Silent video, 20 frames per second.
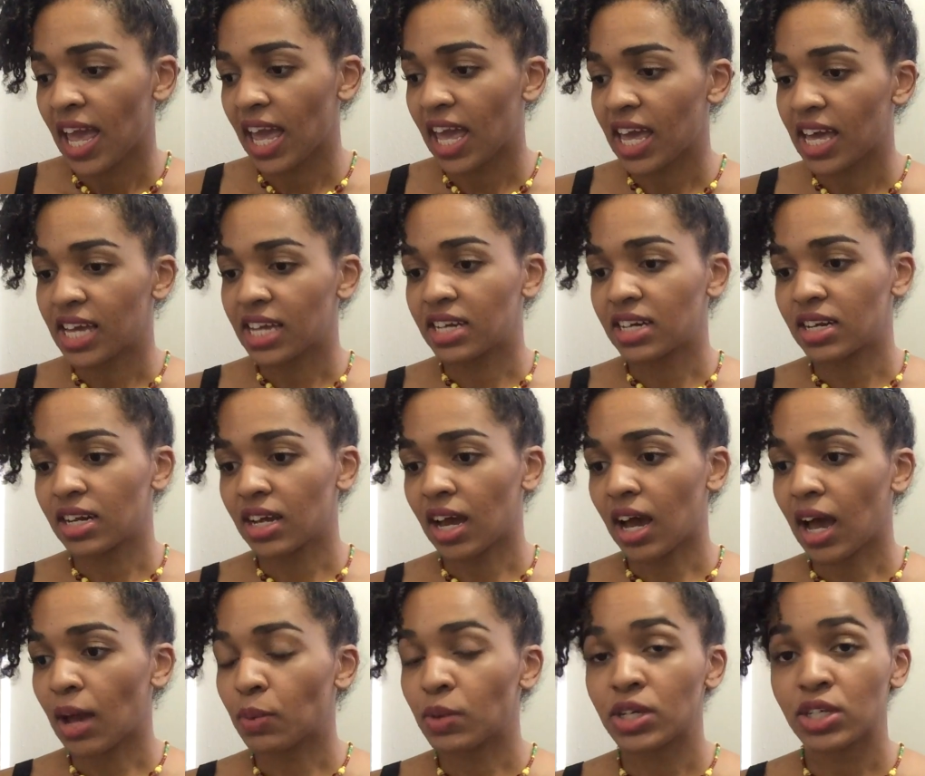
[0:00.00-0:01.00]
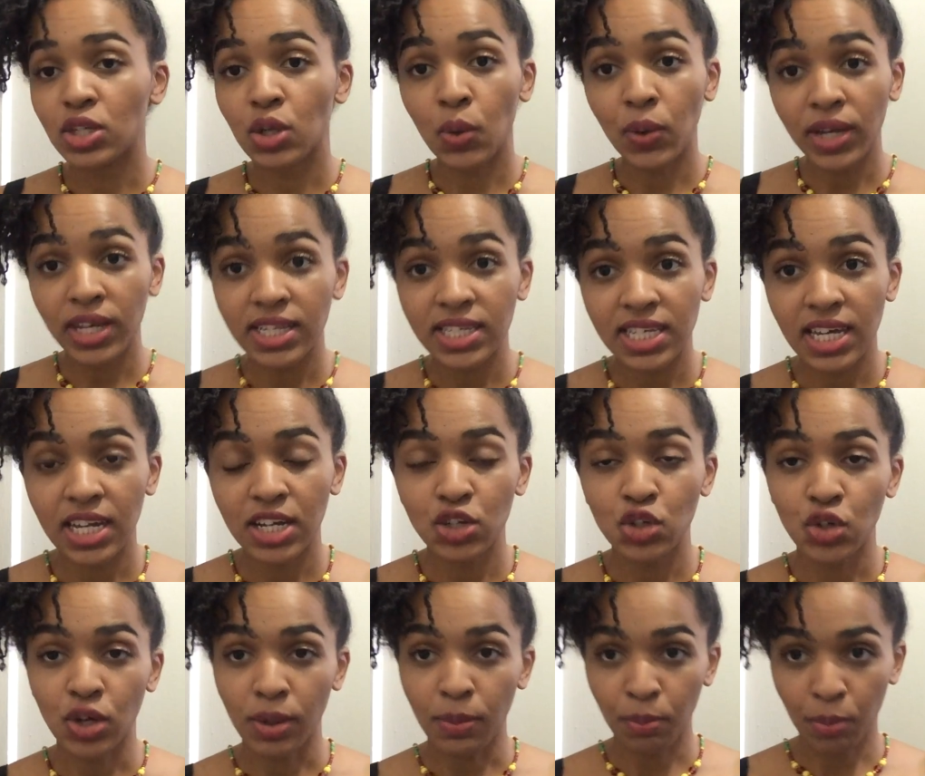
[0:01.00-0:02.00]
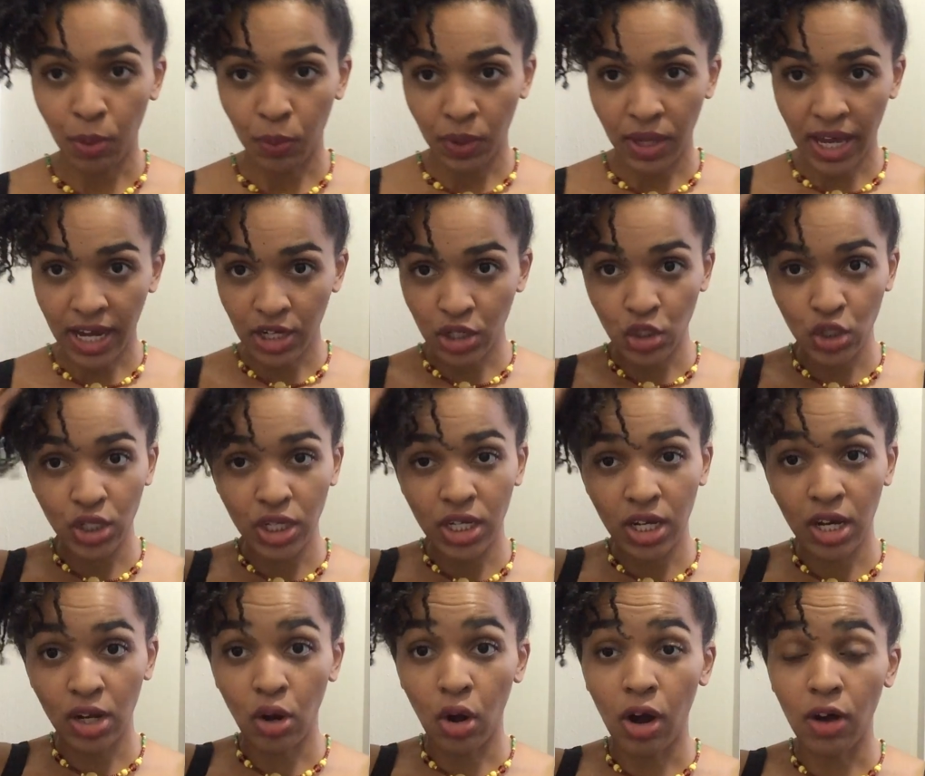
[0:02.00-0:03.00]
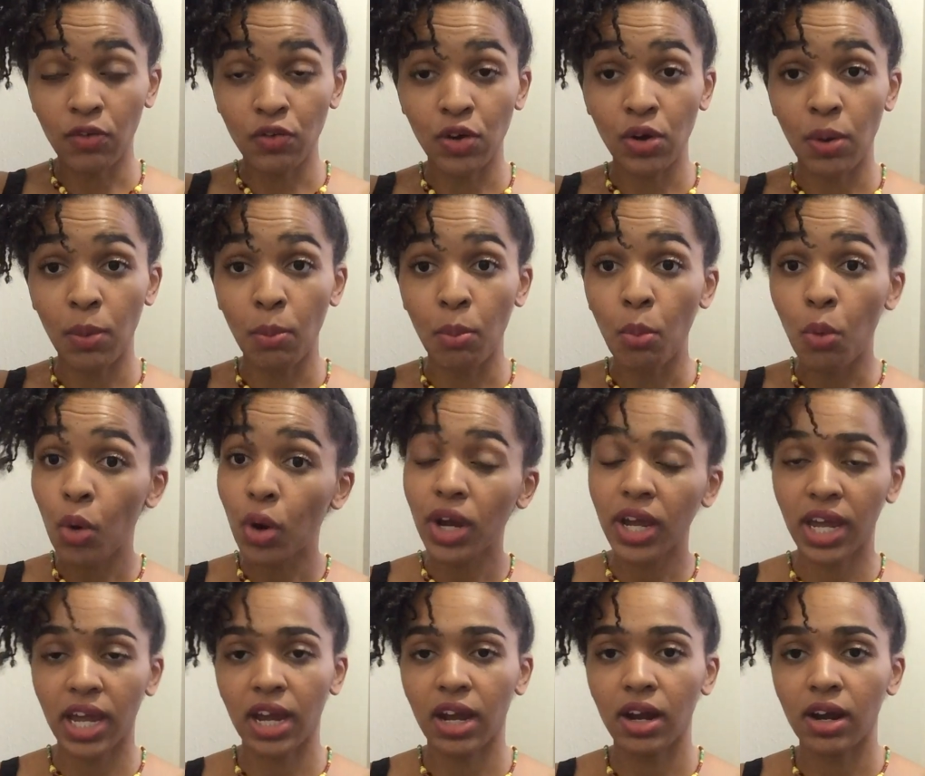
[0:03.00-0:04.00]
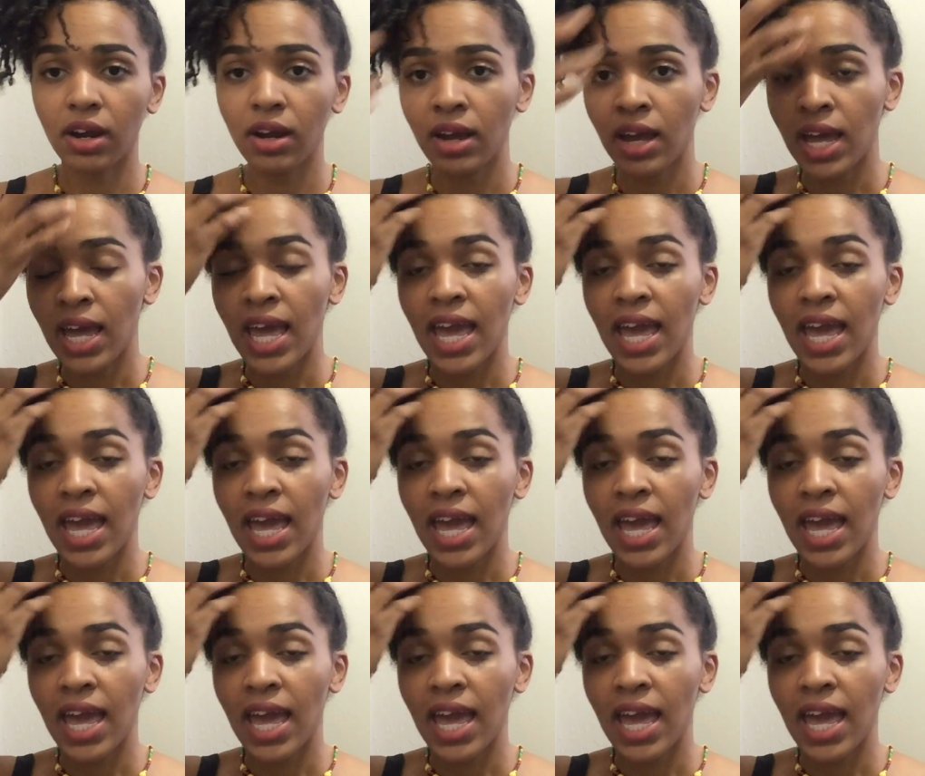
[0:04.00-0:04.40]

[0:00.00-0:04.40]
And I was going in to get a trim, but we actually cut off more hair.